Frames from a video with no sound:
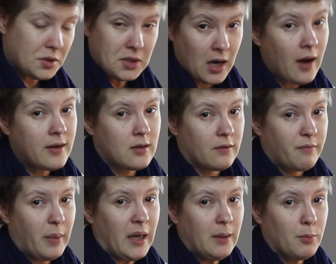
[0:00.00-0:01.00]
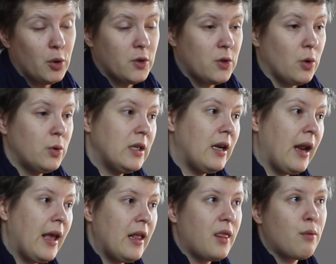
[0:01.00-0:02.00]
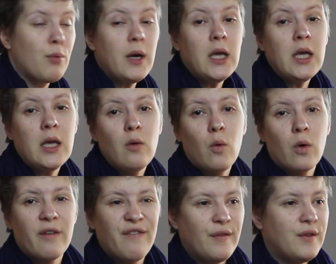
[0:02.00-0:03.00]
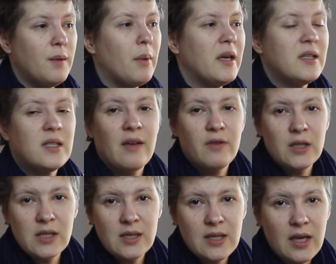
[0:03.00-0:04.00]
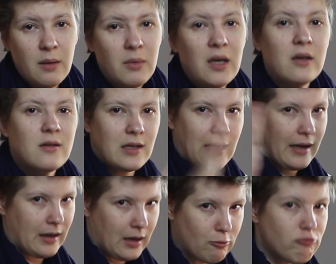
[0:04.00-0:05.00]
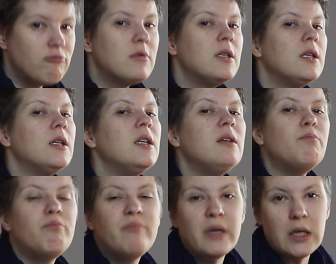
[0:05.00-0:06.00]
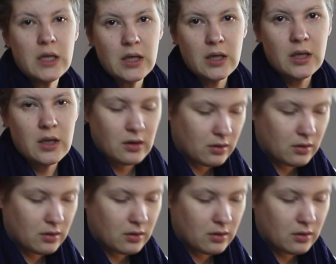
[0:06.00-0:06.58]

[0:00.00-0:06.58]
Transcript: size of paper, so DIN A3 or 50 by 70 centimeters, like really big